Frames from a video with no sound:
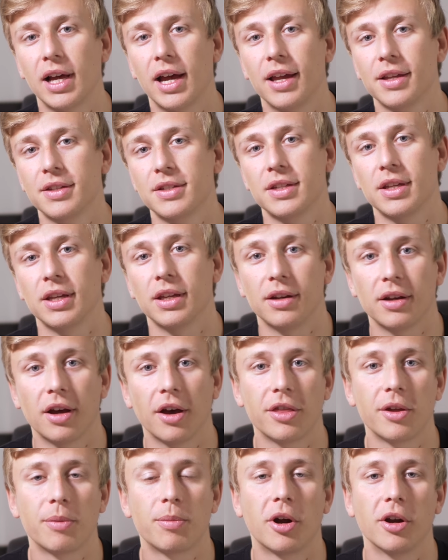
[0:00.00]
class in
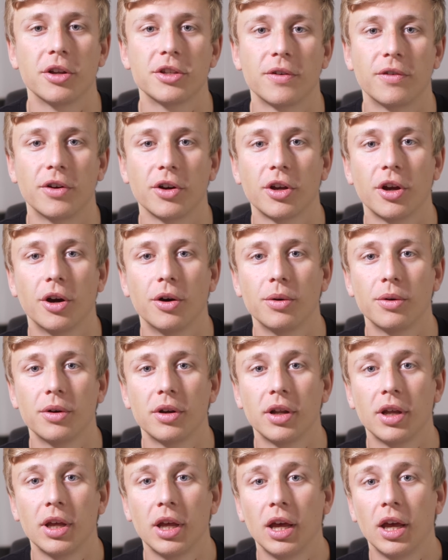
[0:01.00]
other parts of our
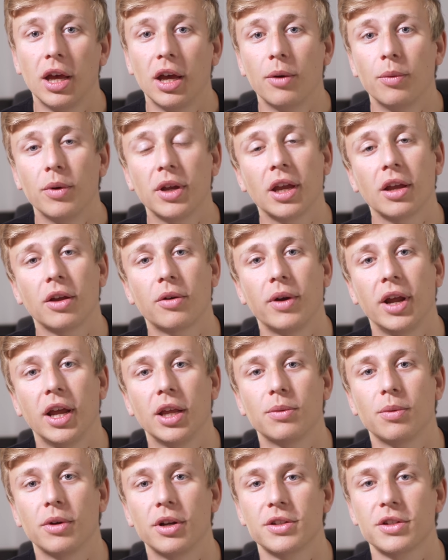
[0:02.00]
code. We can
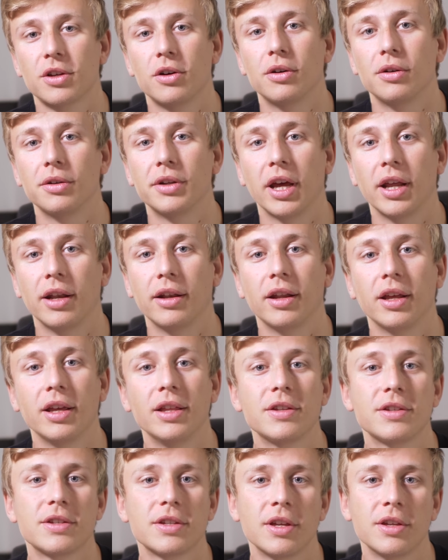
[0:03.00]
create what is called an
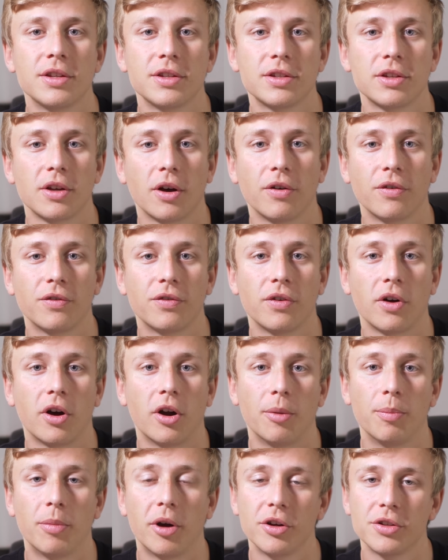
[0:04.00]
instance of
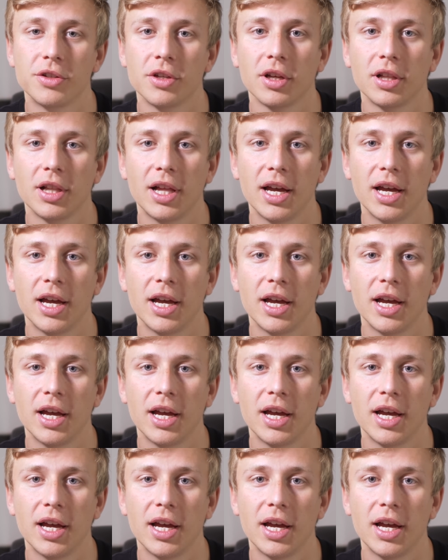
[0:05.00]
our person